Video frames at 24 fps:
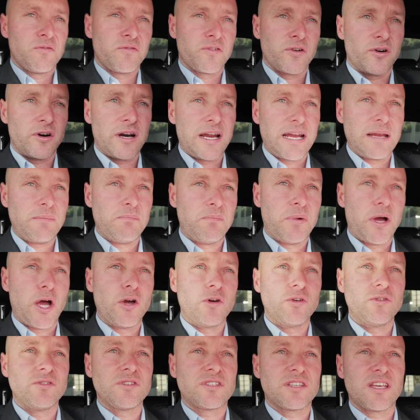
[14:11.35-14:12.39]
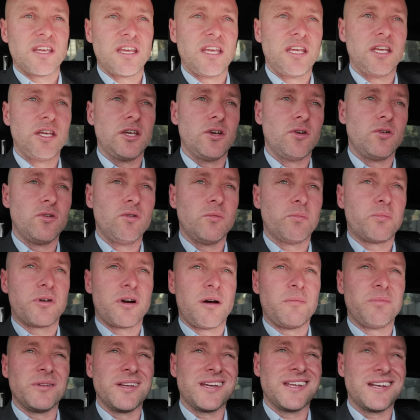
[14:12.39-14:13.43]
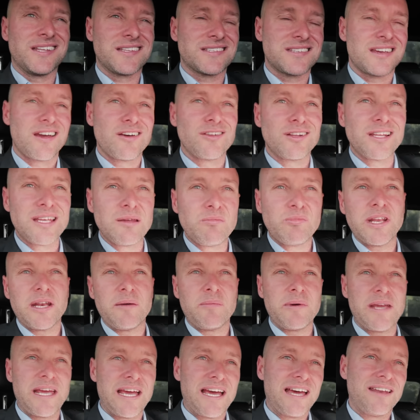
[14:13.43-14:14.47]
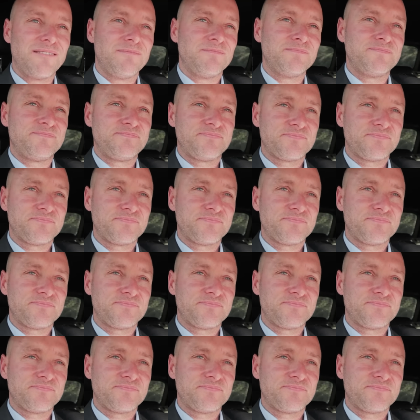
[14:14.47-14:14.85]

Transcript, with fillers: for a bone to heal properly and it's only been about